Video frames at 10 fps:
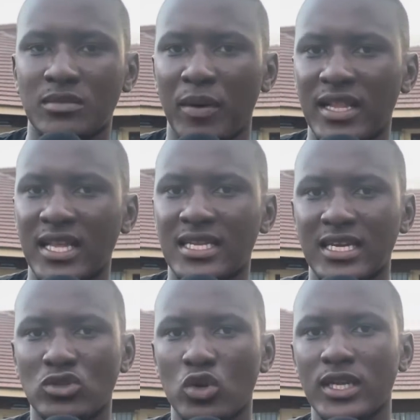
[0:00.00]
but that
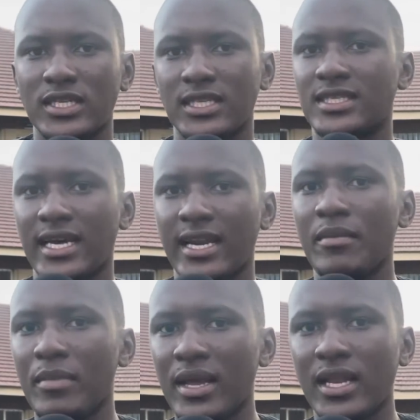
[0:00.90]
does not necessarily
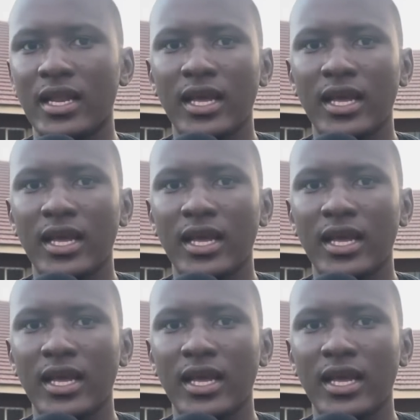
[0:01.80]
mean